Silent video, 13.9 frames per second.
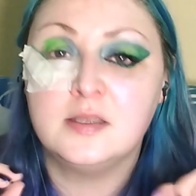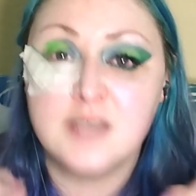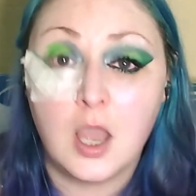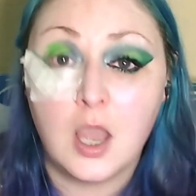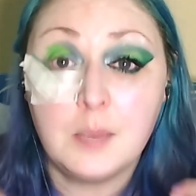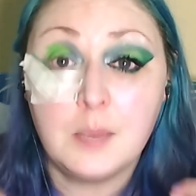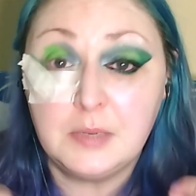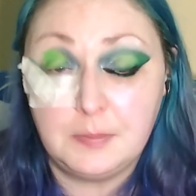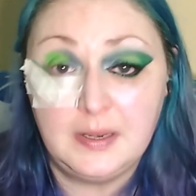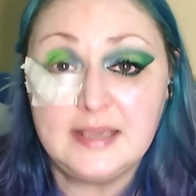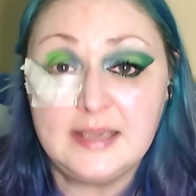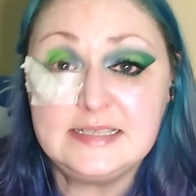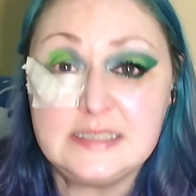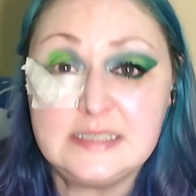time and a
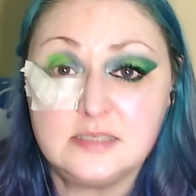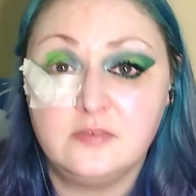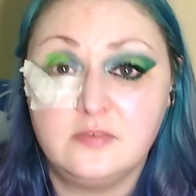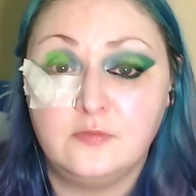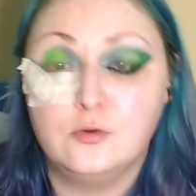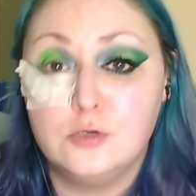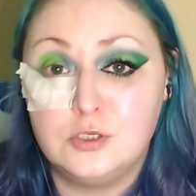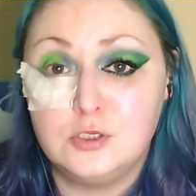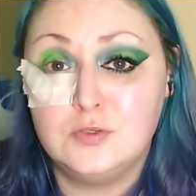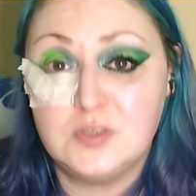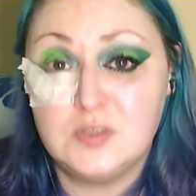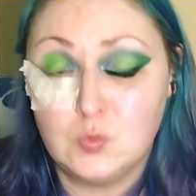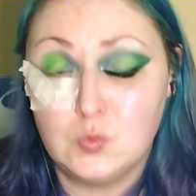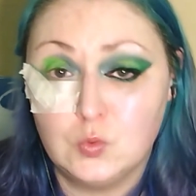place for
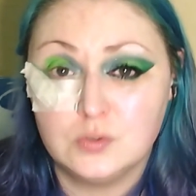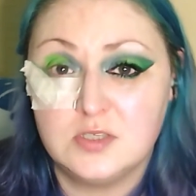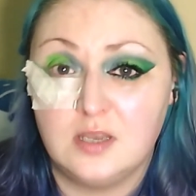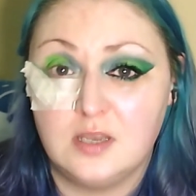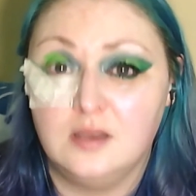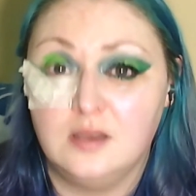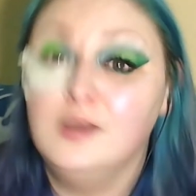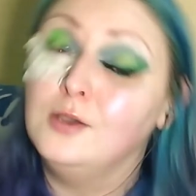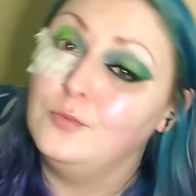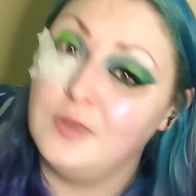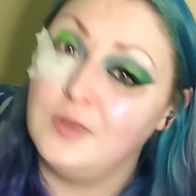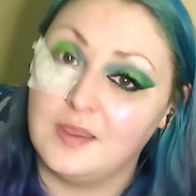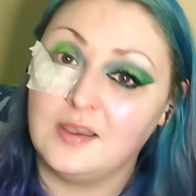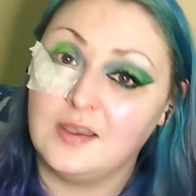using water
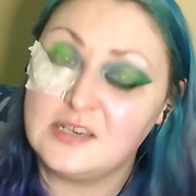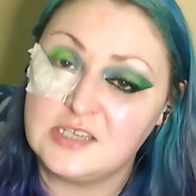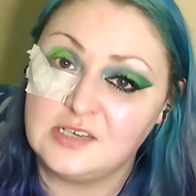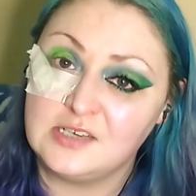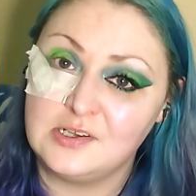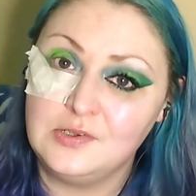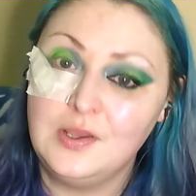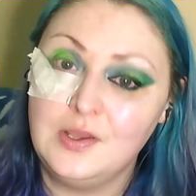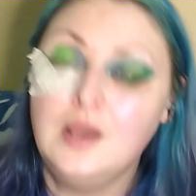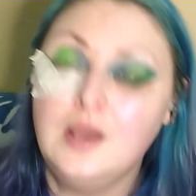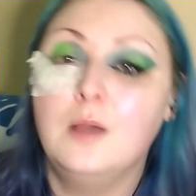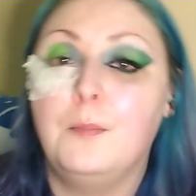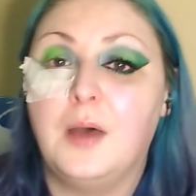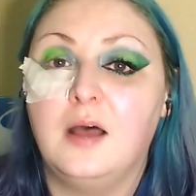with eyeshadow,
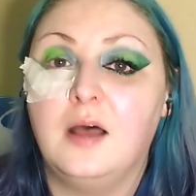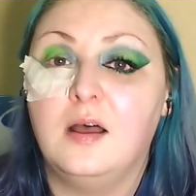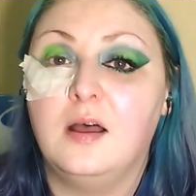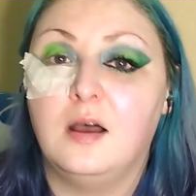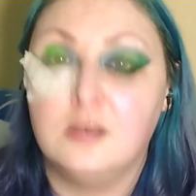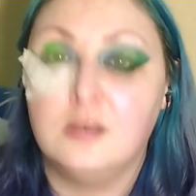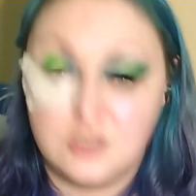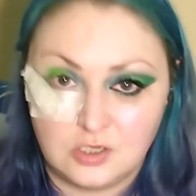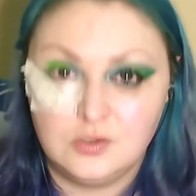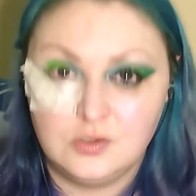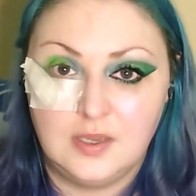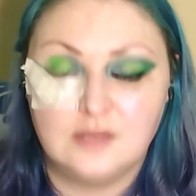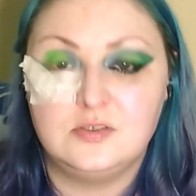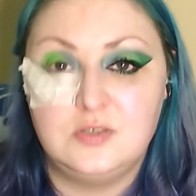but I'll show you
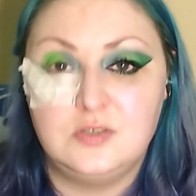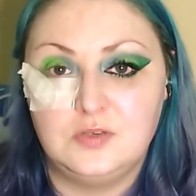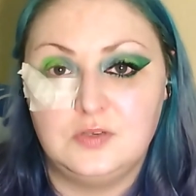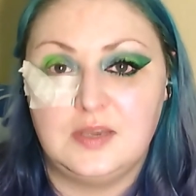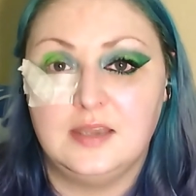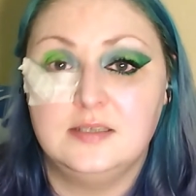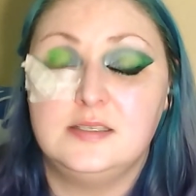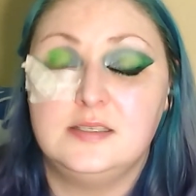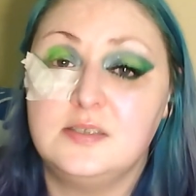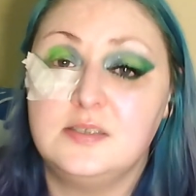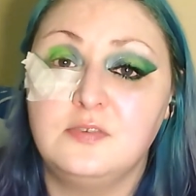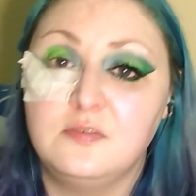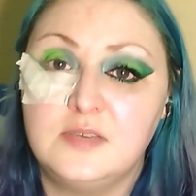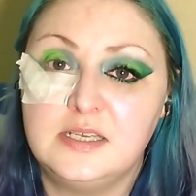how to do that in a
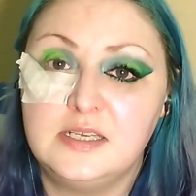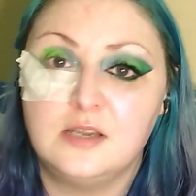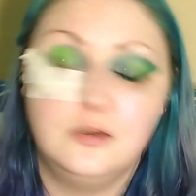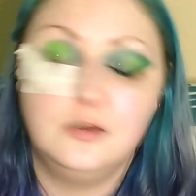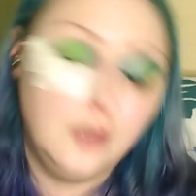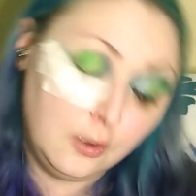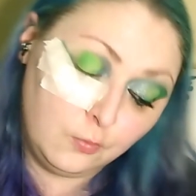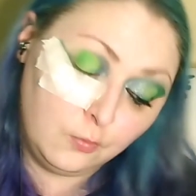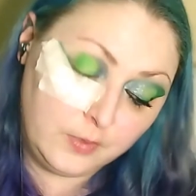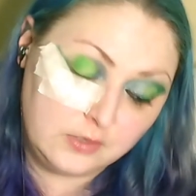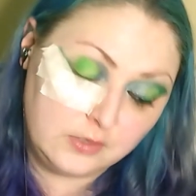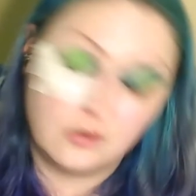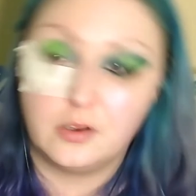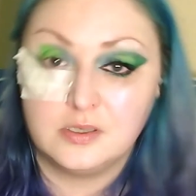different video. We're
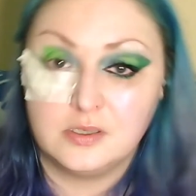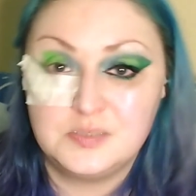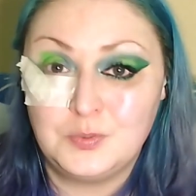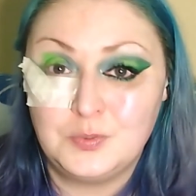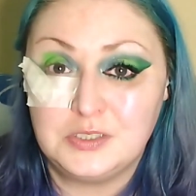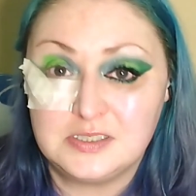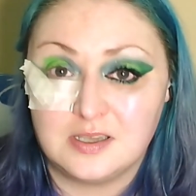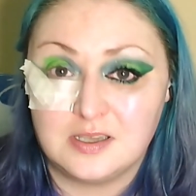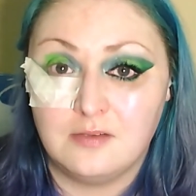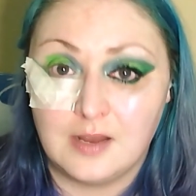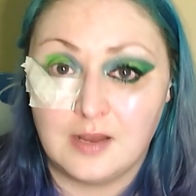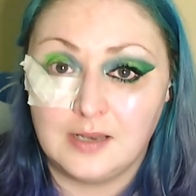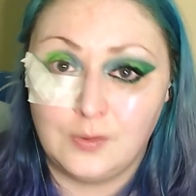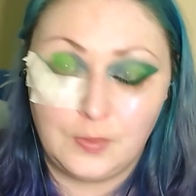not going to put it
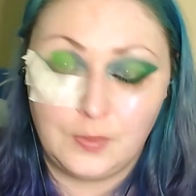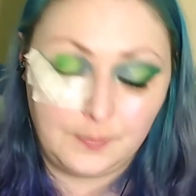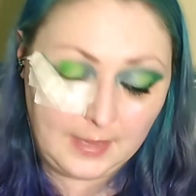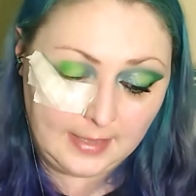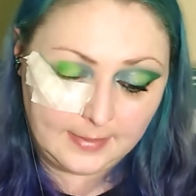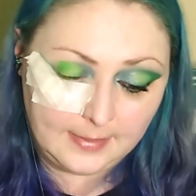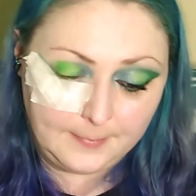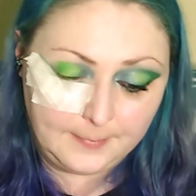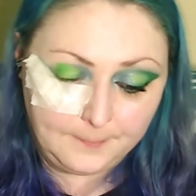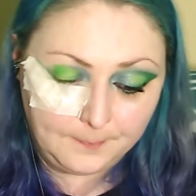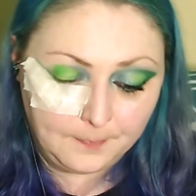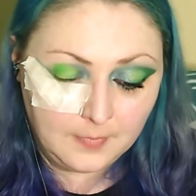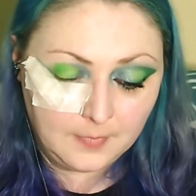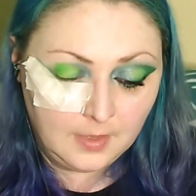directly on the palette.
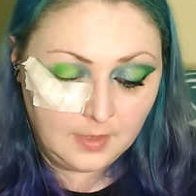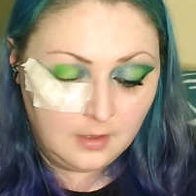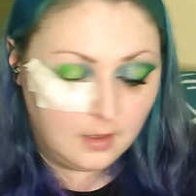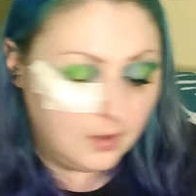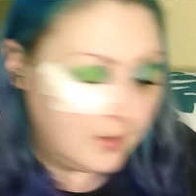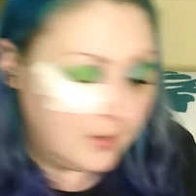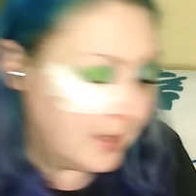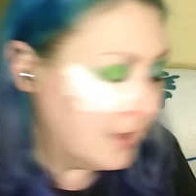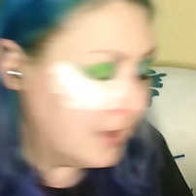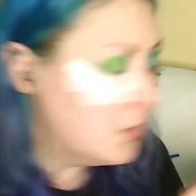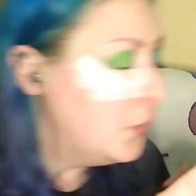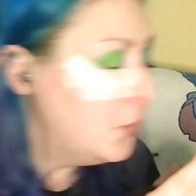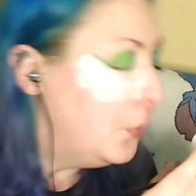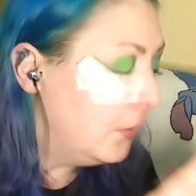Okay,
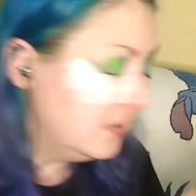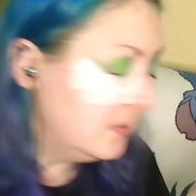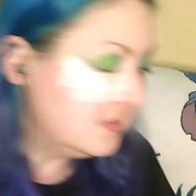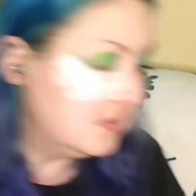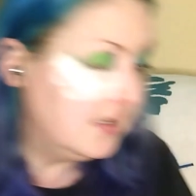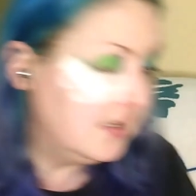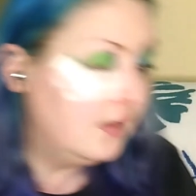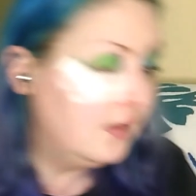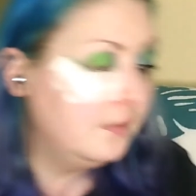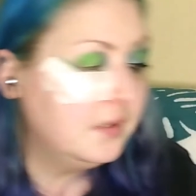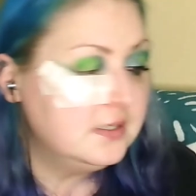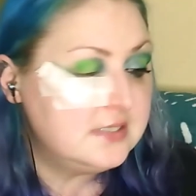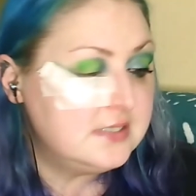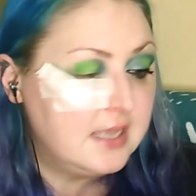so now I'm
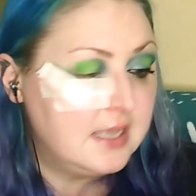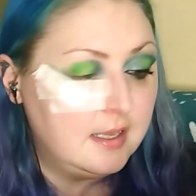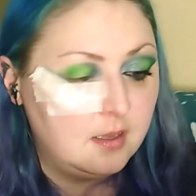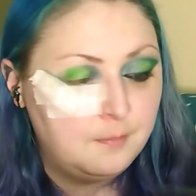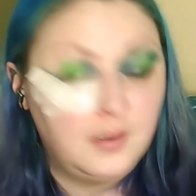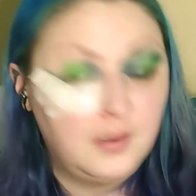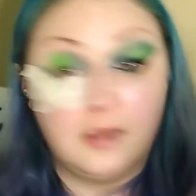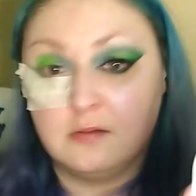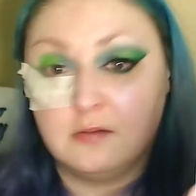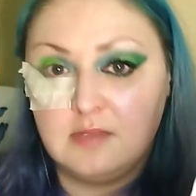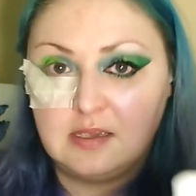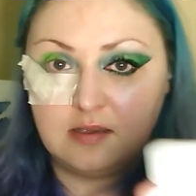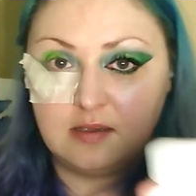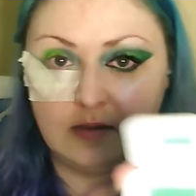going to take my
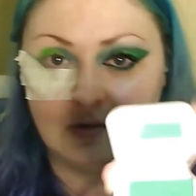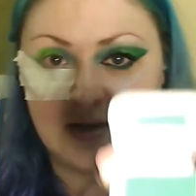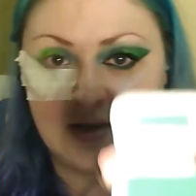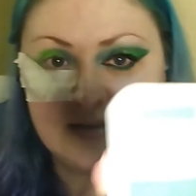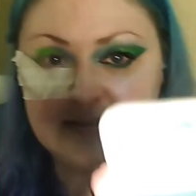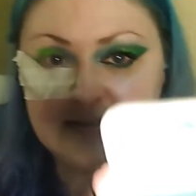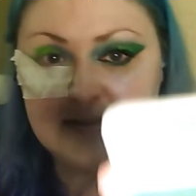Greek Goddess